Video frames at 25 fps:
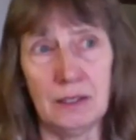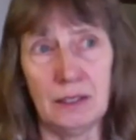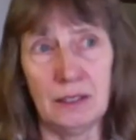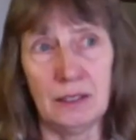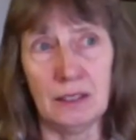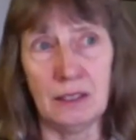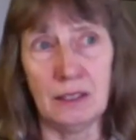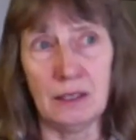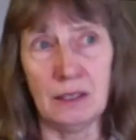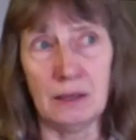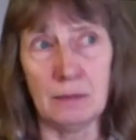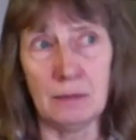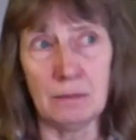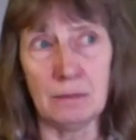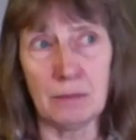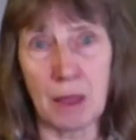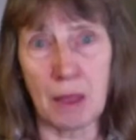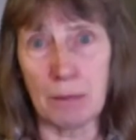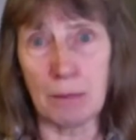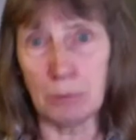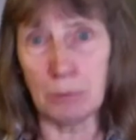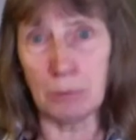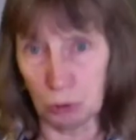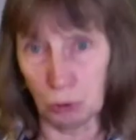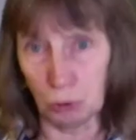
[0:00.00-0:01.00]
Um, I
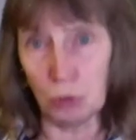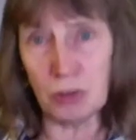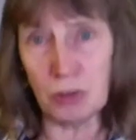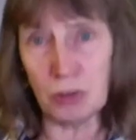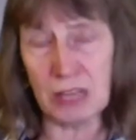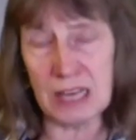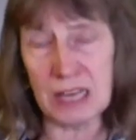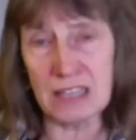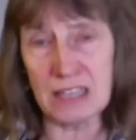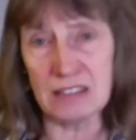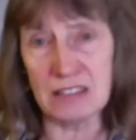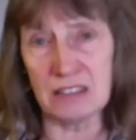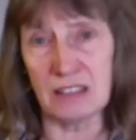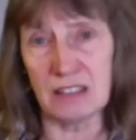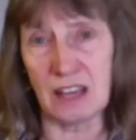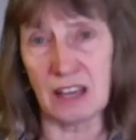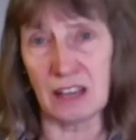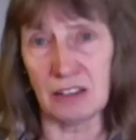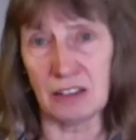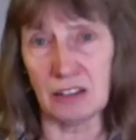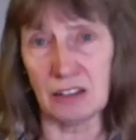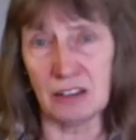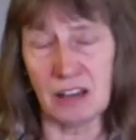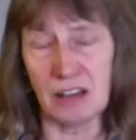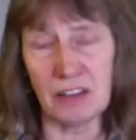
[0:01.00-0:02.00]
put all that
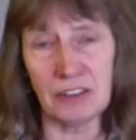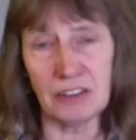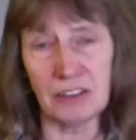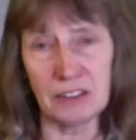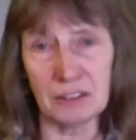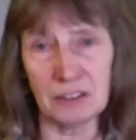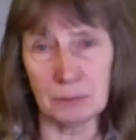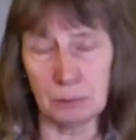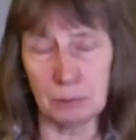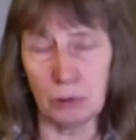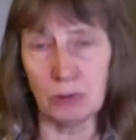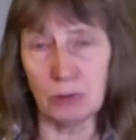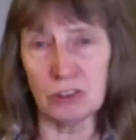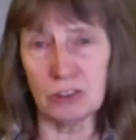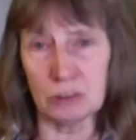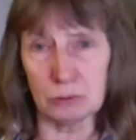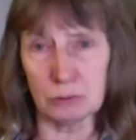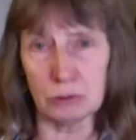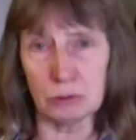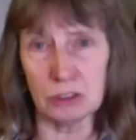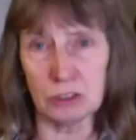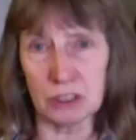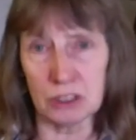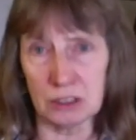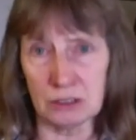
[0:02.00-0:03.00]
together, and I think the product
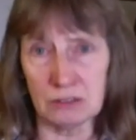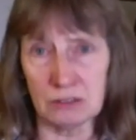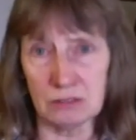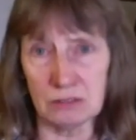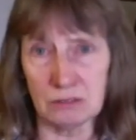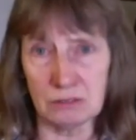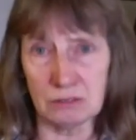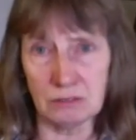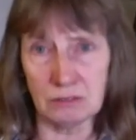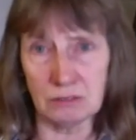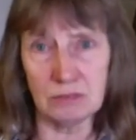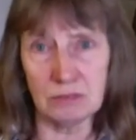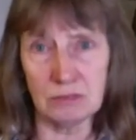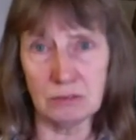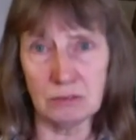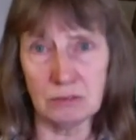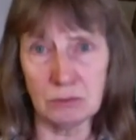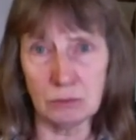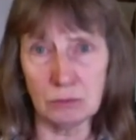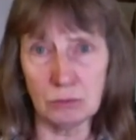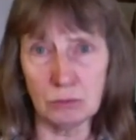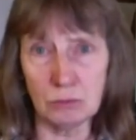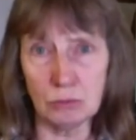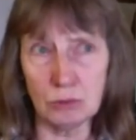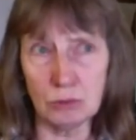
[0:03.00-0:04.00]
was
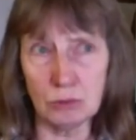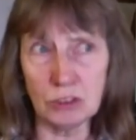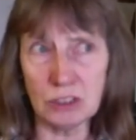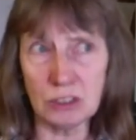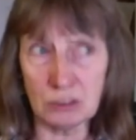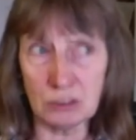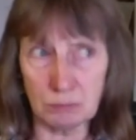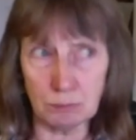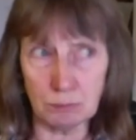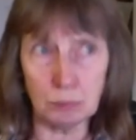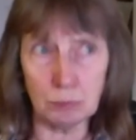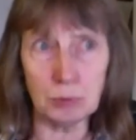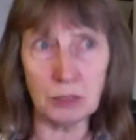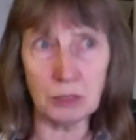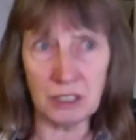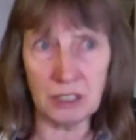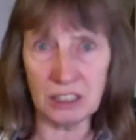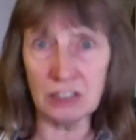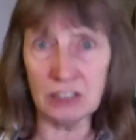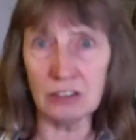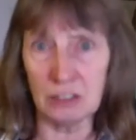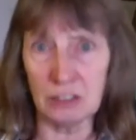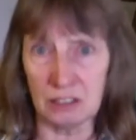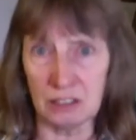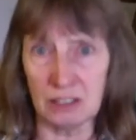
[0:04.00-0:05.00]
was pretty
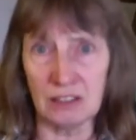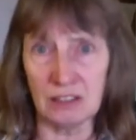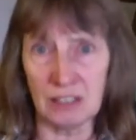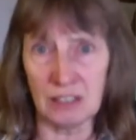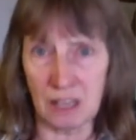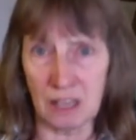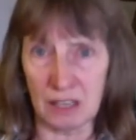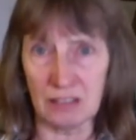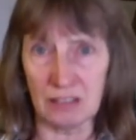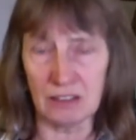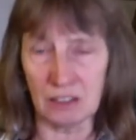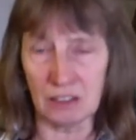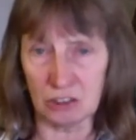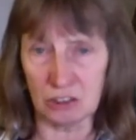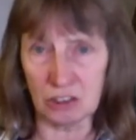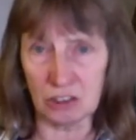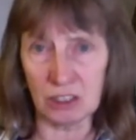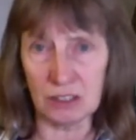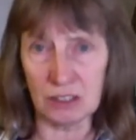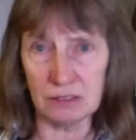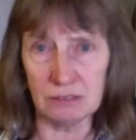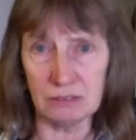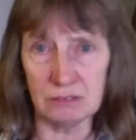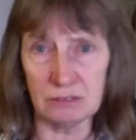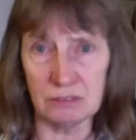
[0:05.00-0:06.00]
good in the end, actually,